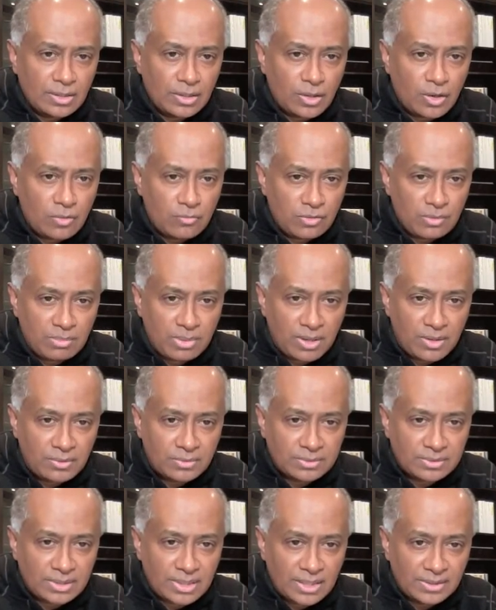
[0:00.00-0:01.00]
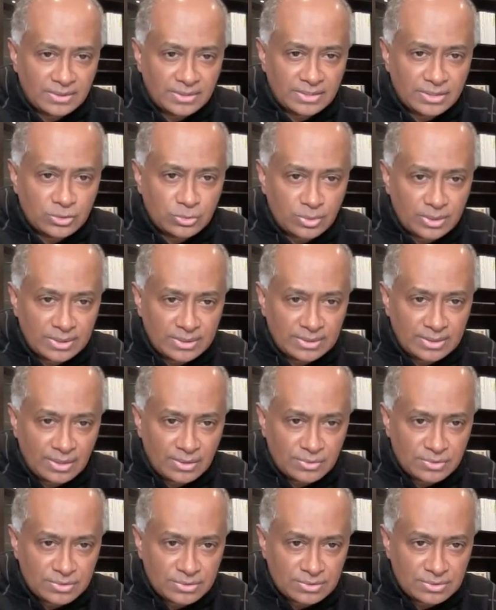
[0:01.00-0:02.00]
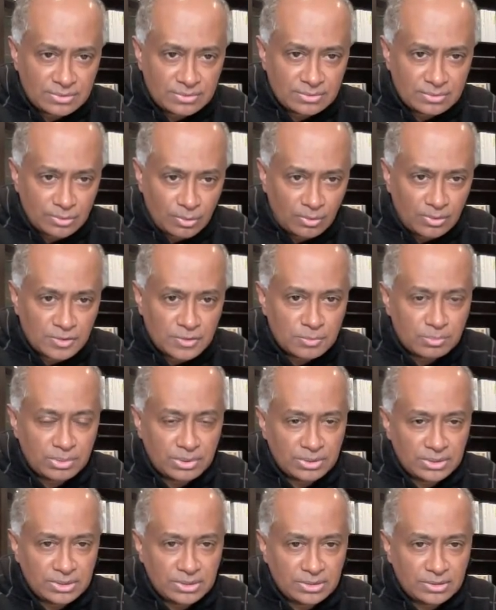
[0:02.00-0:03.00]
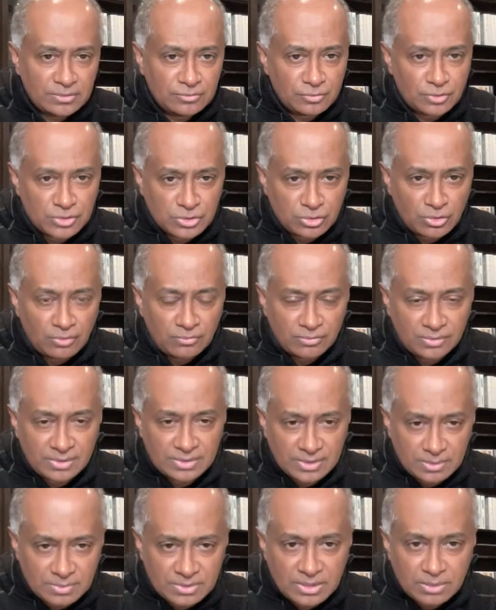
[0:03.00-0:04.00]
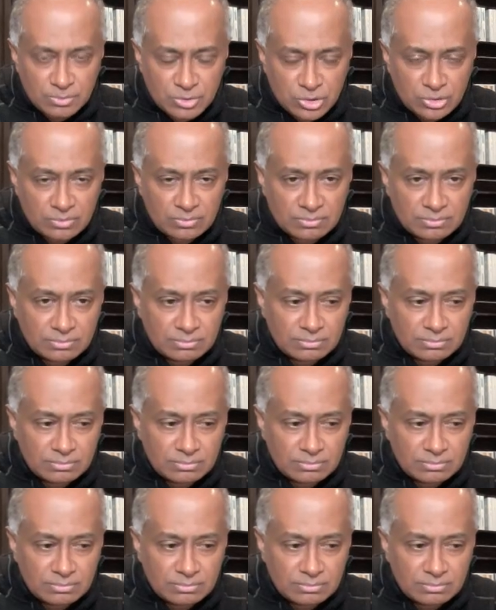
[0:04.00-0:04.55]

of about $120,000 per year for software subscription.